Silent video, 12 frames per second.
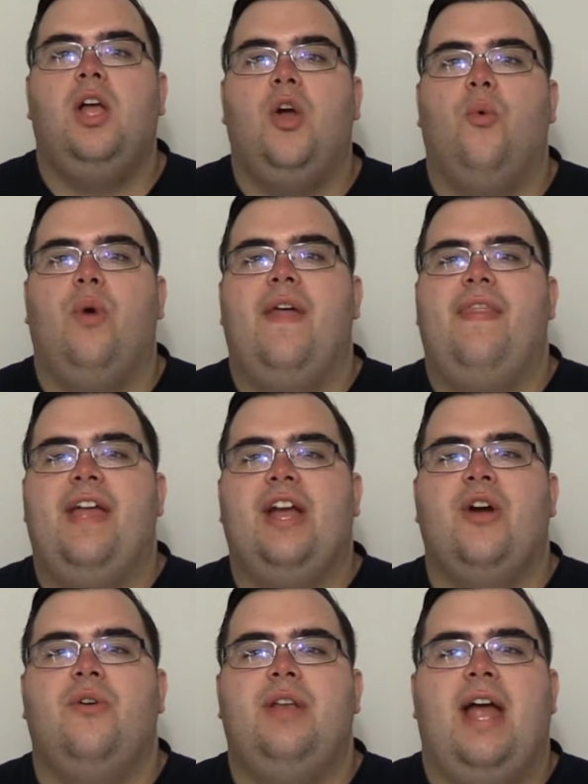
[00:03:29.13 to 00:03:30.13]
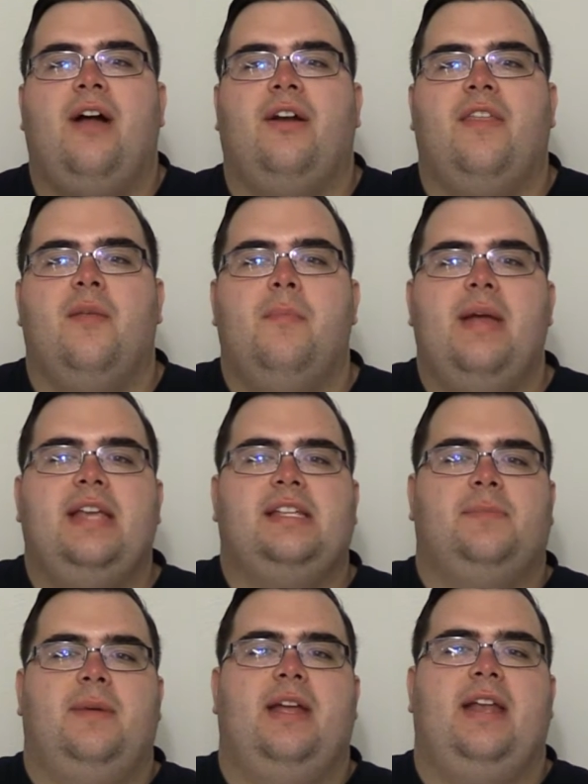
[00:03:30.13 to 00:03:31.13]
When they go down in the
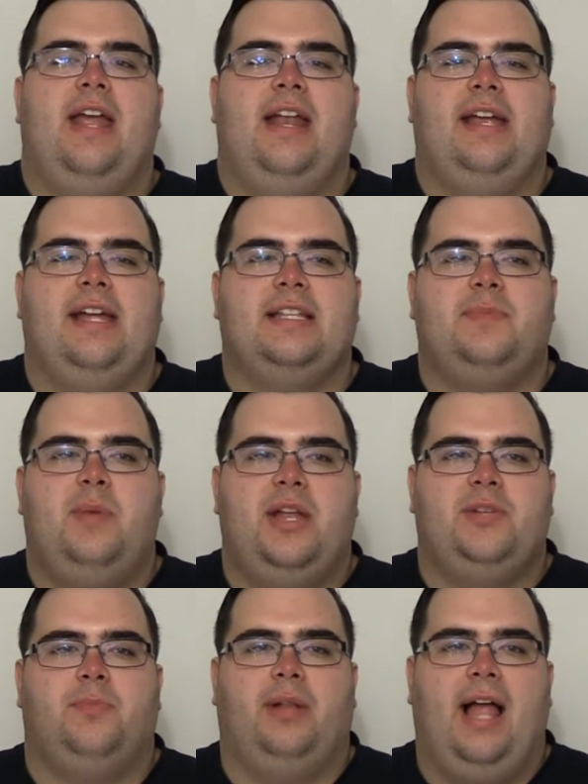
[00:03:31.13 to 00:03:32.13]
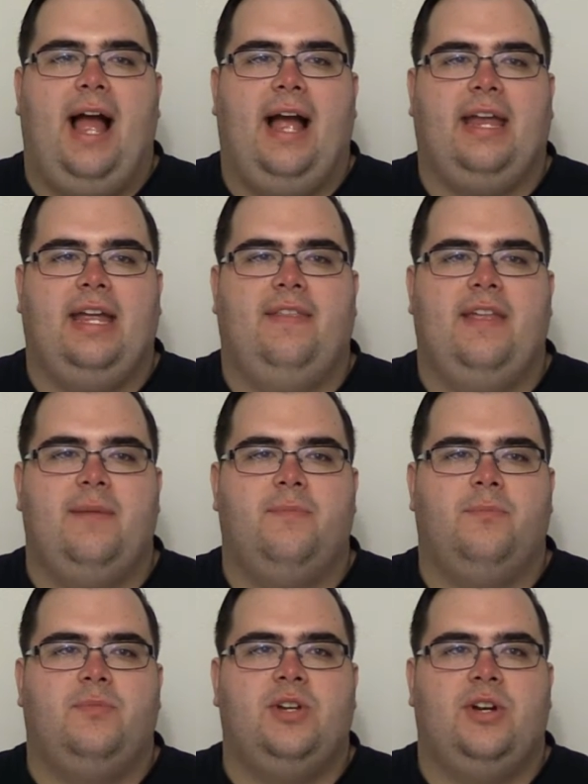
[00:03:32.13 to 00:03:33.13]
basement and it gets pitch black and they
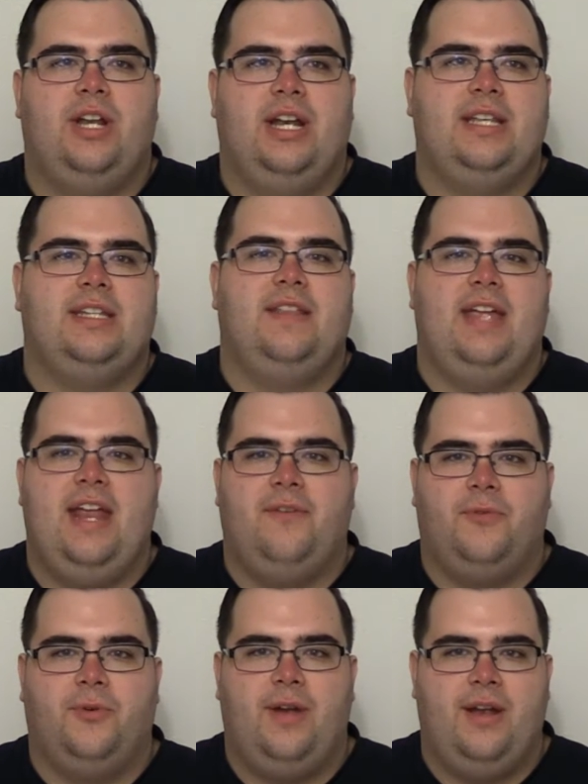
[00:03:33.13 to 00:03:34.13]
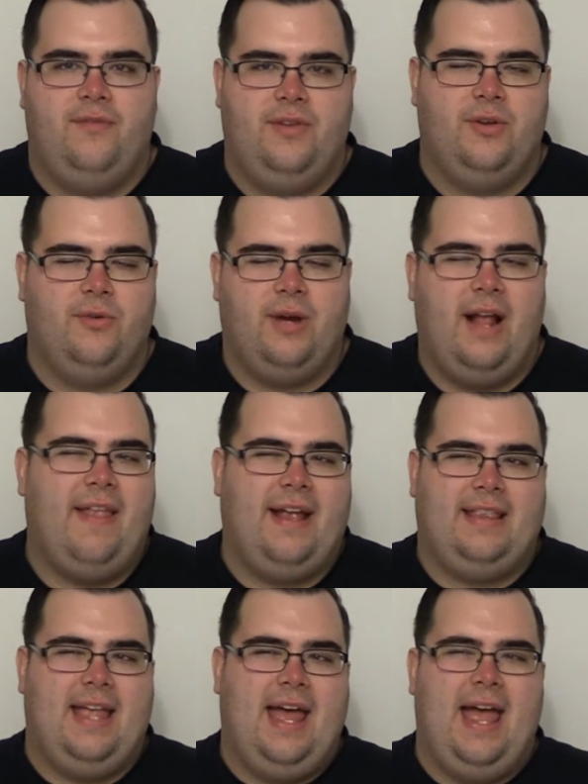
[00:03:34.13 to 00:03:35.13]
turn it into the infrared view, I
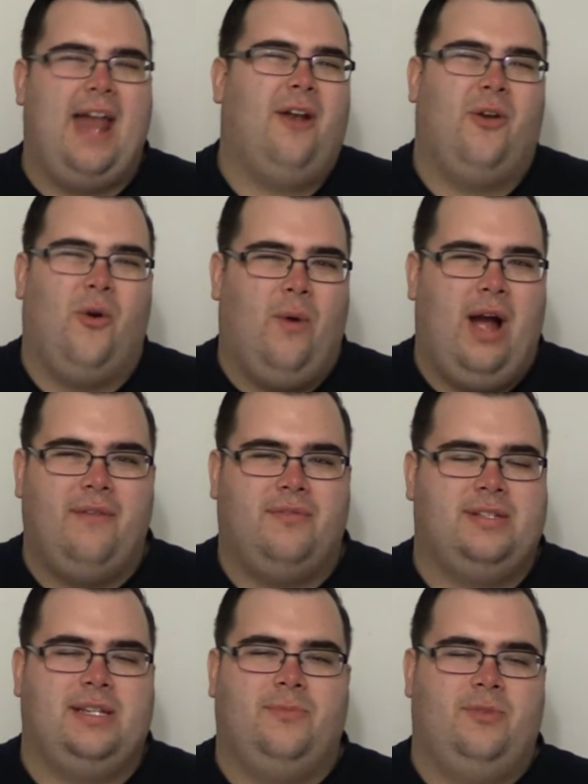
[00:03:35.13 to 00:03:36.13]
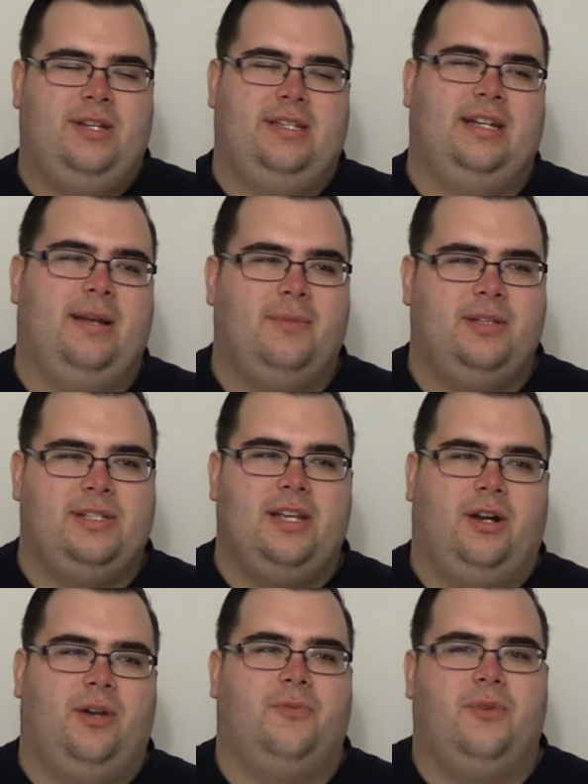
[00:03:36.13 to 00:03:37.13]
like that. I don't know why, for some reason I'm a
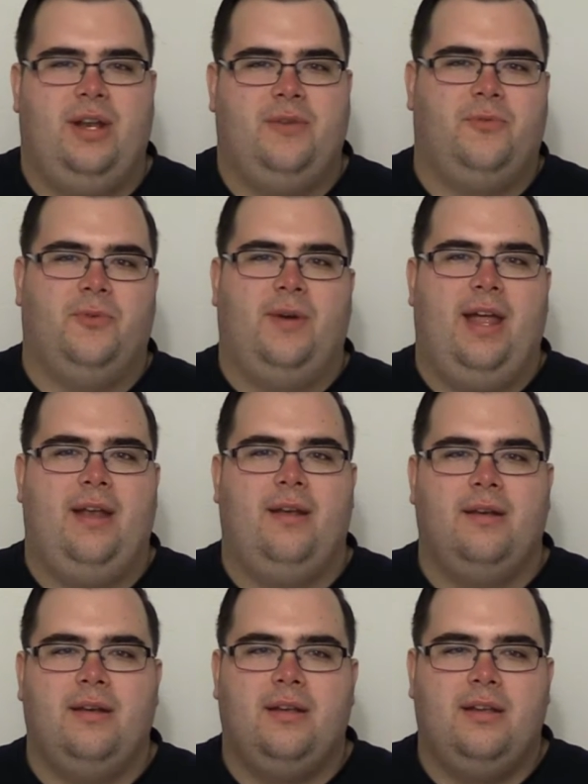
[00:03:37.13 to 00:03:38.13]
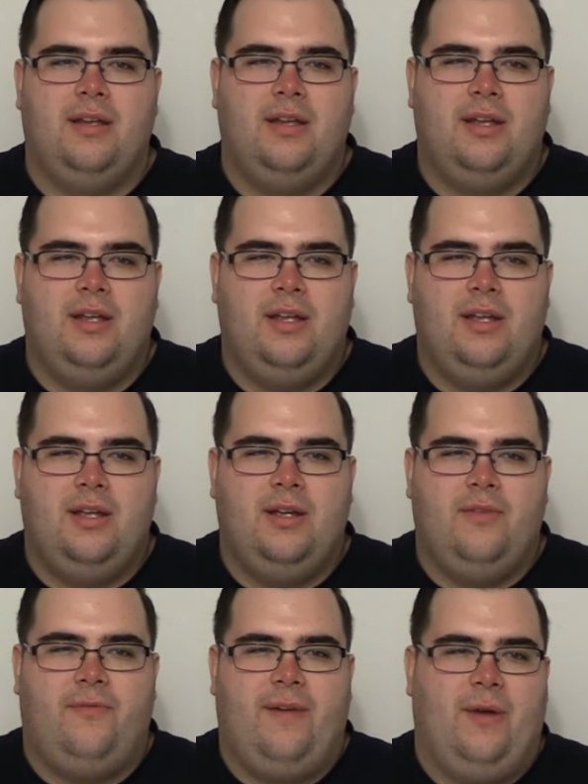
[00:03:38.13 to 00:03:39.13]
sucker for infrared
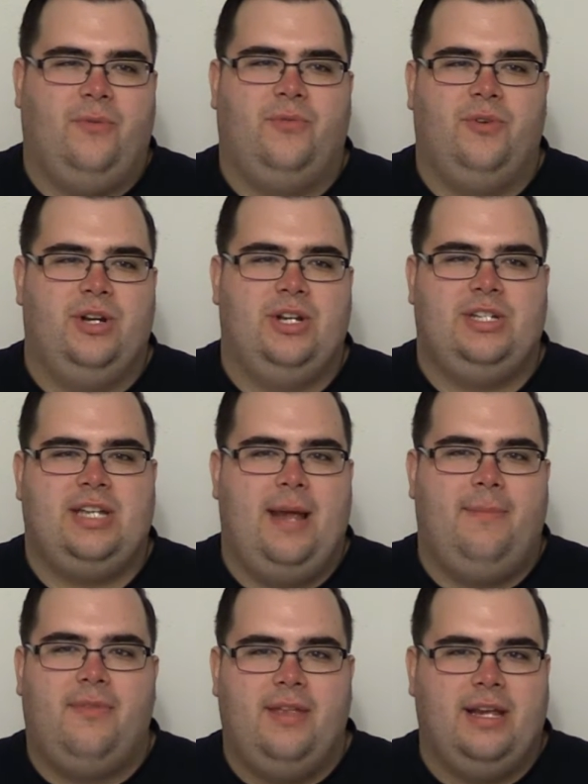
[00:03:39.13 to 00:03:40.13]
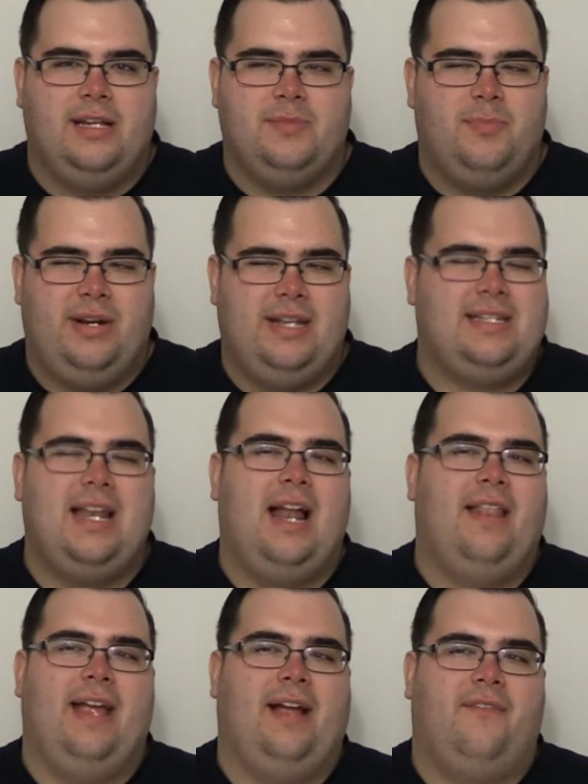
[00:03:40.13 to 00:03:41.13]
found footage type things, but it's
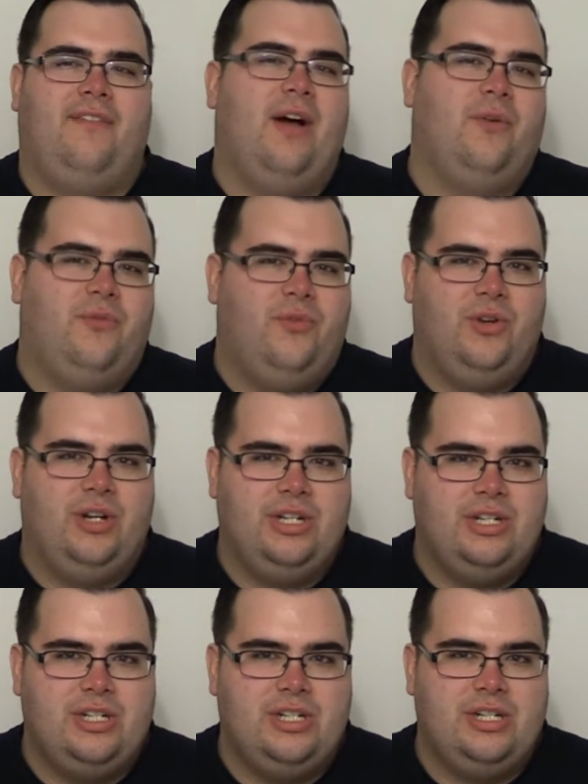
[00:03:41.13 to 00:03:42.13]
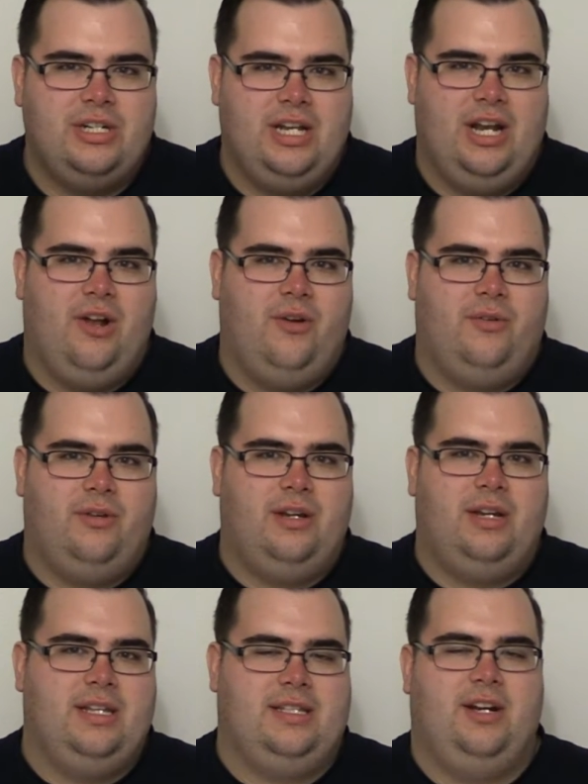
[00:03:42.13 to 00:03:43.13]
not like a found footage, you know,
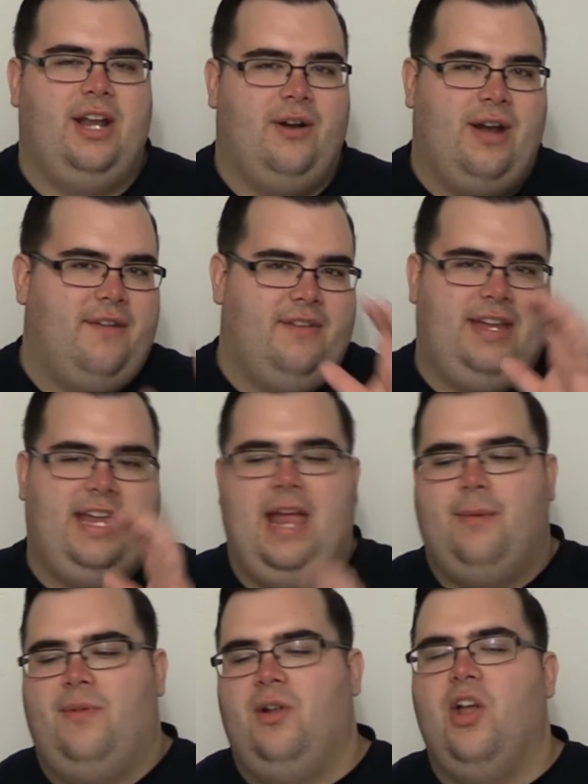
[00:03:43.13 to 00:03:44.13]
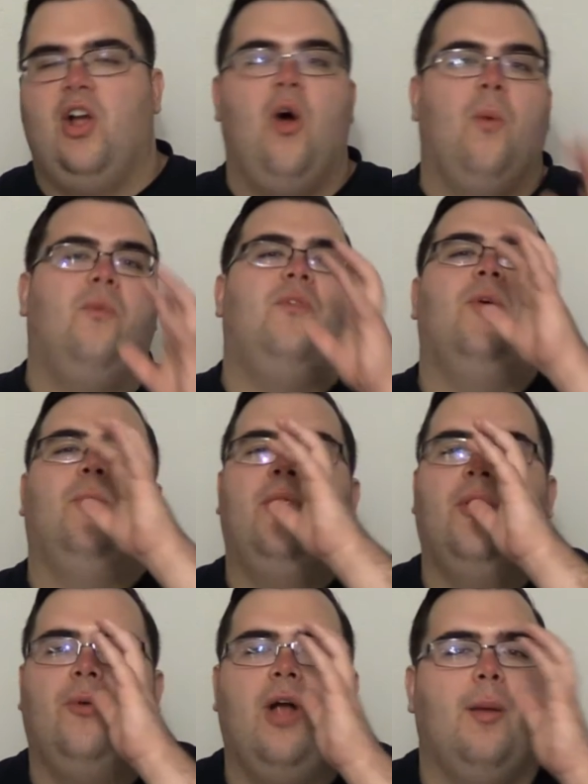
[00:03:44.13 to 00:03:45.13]
because they don't have a camera. They're like, oh, I'm filming
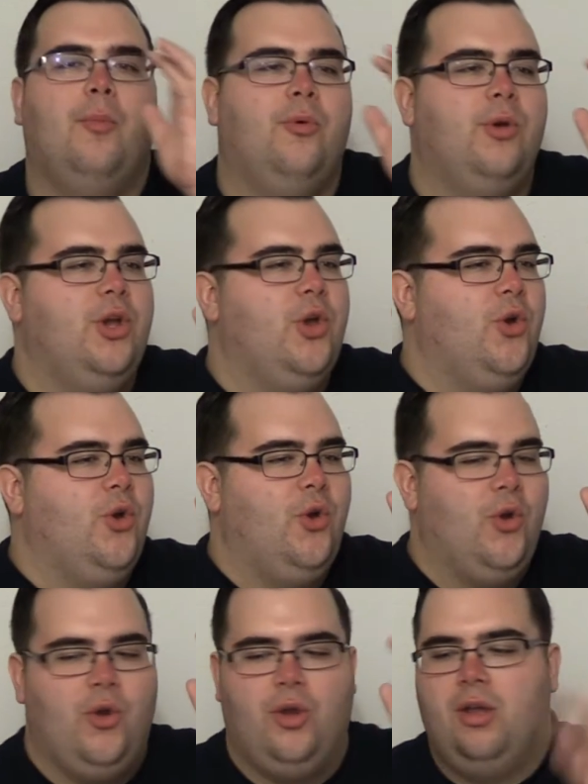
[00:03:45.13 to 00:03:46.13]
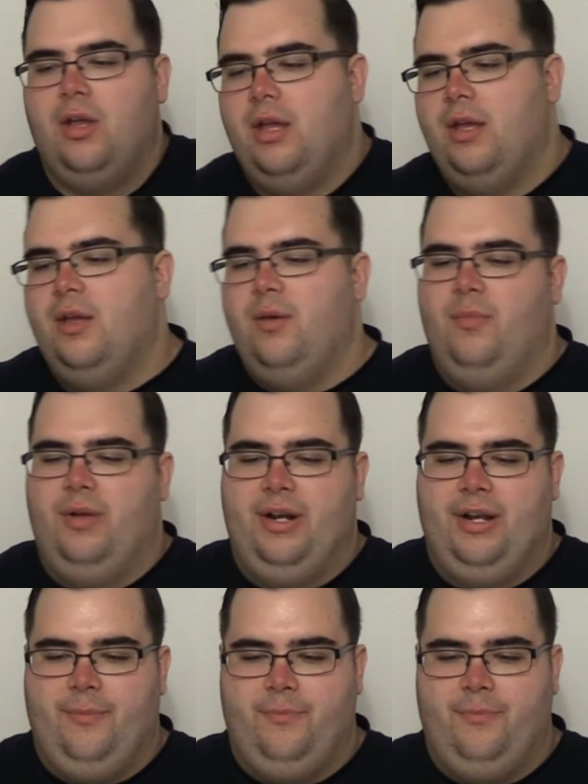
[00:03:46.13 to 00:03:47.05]
the robbery, but